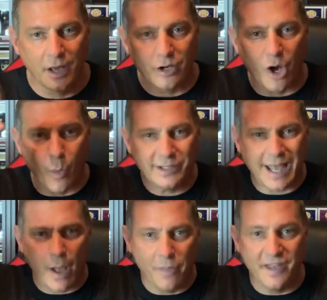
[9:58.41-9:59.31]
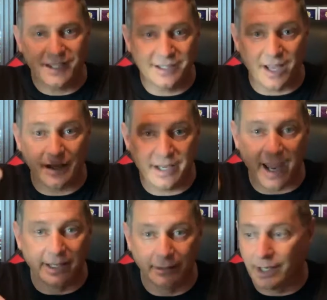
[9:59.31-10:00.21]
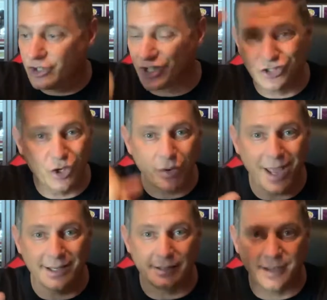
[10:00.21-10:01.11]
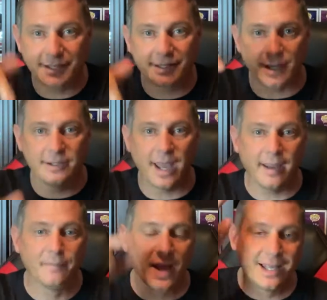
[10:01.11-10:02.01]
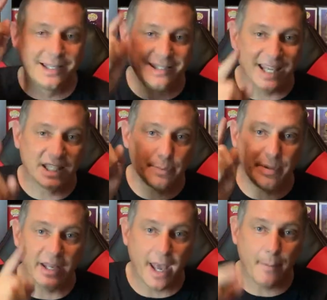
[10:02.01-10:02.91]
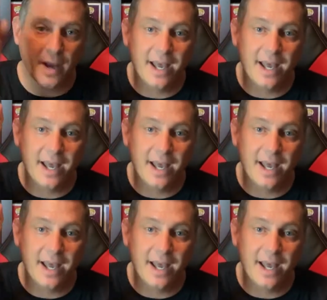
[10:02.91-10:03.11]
going down this Sunday, in just 2 days, this Sunday, 6 p.m.